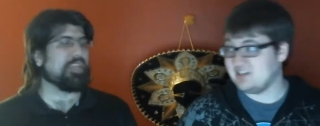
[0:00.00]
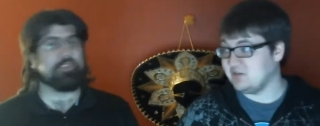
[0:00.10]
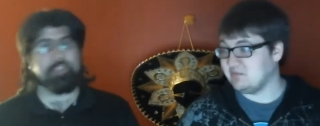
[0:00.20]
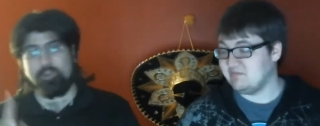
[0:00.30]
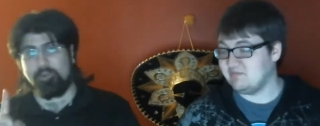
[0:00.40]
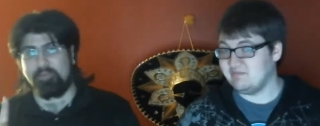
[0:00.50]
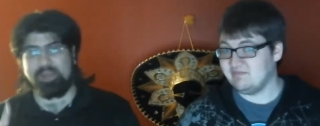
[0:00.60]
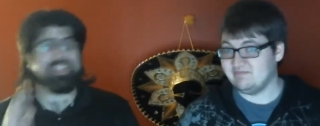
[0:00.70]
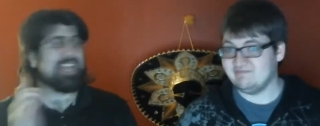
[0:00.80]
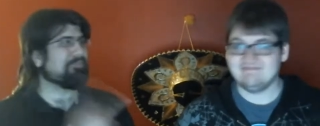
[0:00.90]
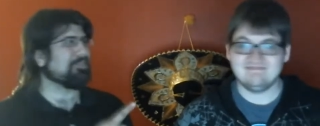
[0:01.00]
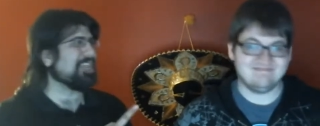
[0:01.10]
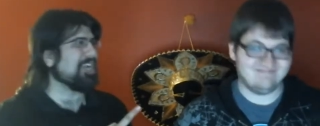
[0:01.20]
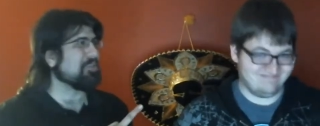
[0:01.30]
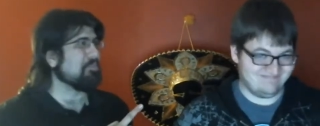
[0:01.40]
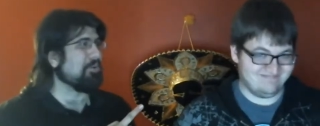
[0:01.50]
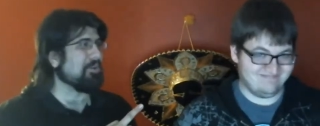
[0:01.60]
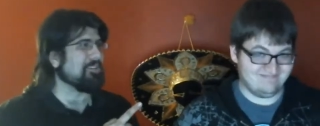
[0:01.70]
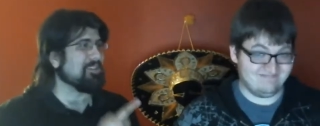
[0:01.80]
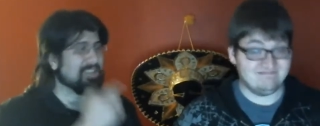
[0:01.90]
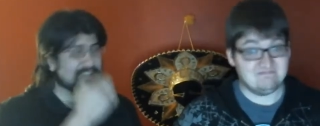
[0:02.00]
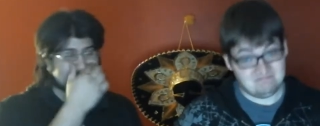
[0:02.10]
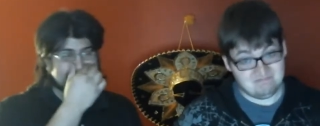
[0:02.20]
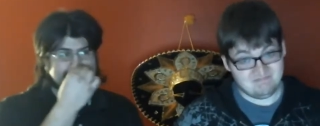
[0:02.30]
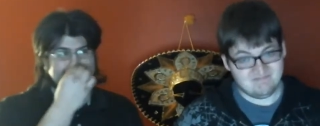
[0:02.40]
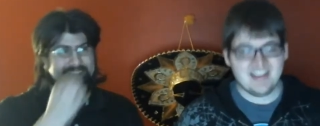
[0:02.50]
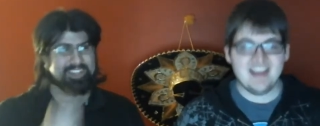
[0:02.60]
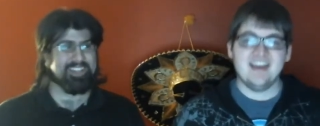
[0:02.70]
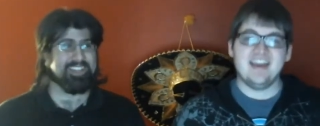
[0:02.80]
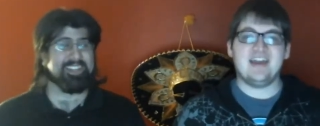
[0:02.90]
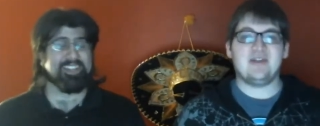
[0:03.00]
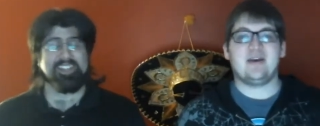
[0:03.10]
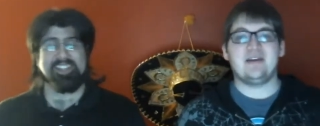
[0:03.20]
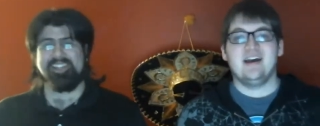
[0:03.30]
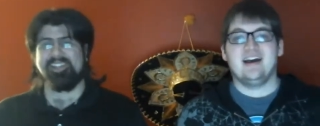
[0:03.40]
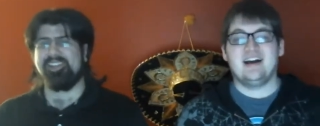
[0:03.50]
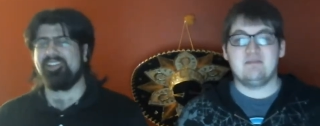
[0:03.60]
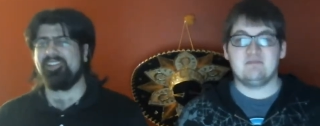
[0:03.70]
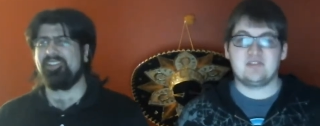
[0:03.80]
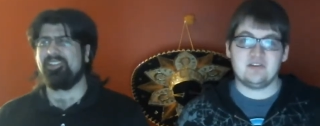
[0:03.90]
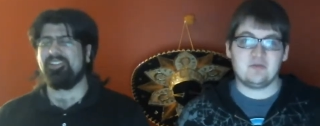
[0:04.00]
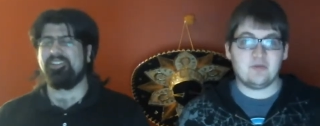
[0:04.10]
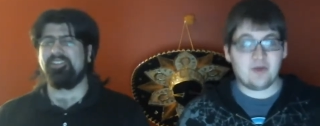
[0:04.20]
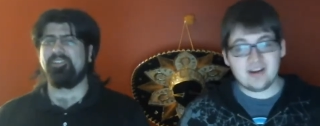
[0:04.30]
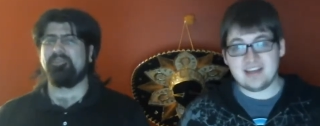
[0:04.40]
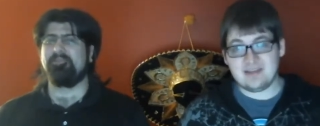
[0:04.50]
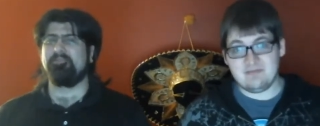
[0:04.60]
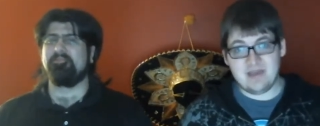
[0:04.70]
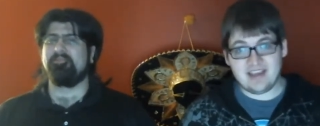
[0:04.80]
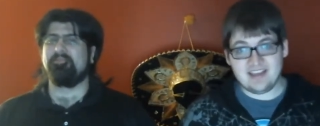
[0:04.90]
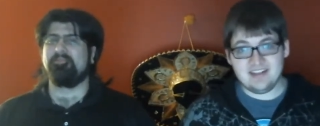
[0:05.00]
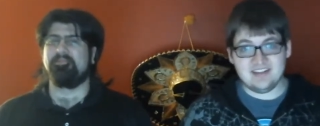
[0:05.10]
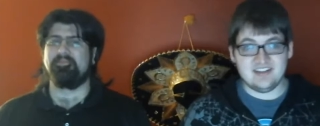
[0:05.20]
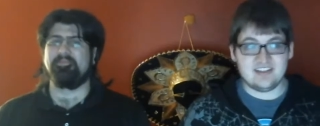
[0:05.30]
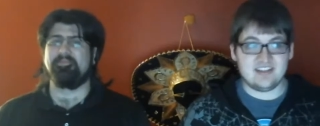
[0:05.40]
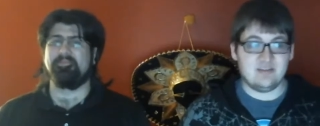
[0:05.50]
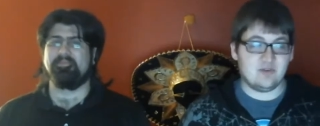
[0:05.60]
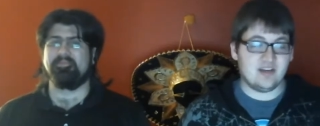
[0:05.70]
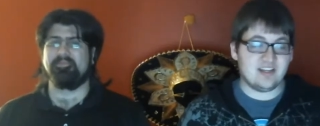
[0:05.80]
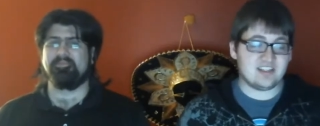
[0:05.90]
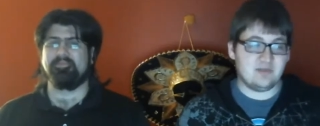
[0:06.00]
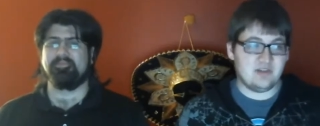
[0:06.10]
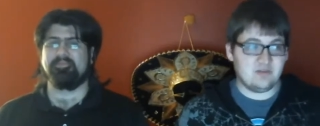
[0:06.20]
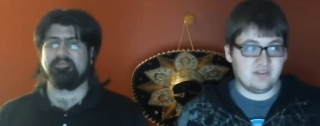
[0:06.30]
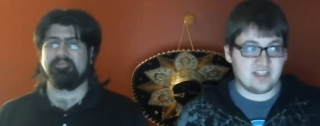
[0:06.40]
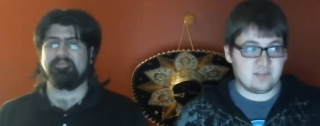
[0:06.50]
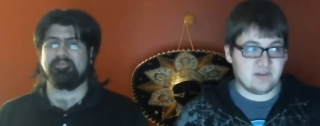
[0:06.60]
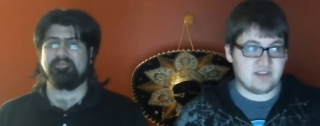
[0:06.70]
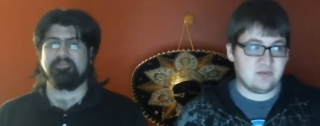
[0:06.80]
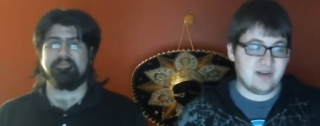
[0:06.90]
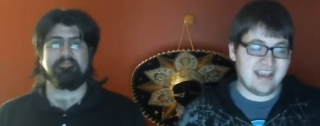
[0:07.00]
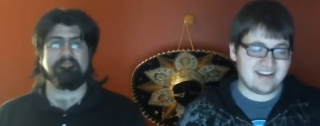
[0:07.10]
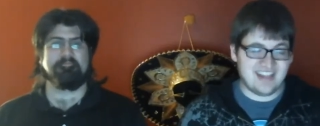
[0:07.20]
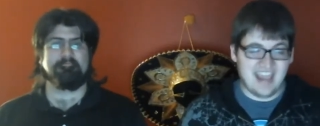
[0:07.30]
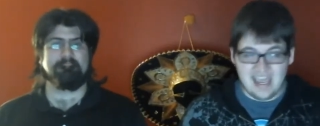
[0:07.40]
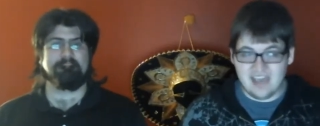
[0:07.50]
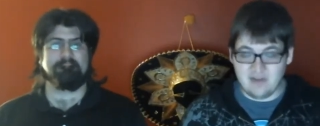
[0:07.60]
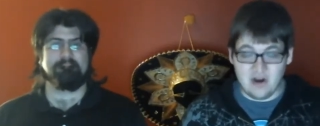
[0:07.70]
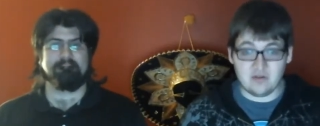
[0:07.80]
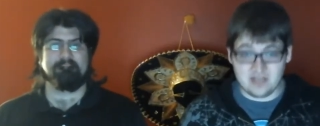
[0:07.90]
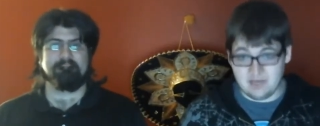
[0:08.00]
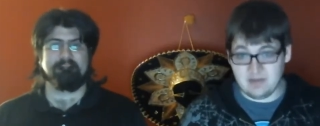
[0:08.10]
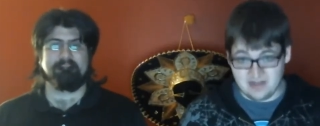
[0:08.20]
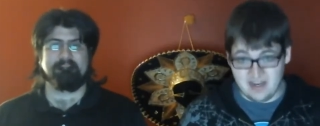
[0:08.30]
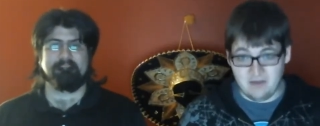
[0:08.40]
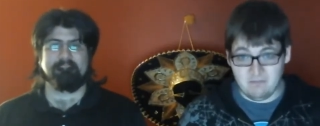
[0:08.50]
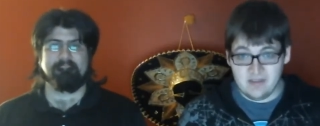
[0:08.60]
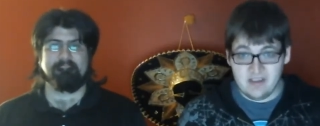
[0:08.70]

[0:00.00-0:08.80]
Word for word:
Speaker 1: they do, do, but that's beside the point.
Speaker 2: Anyway, um, so we're getting back into this, and we're not just going to be doing Let's Plays. We actually have our gimmick now.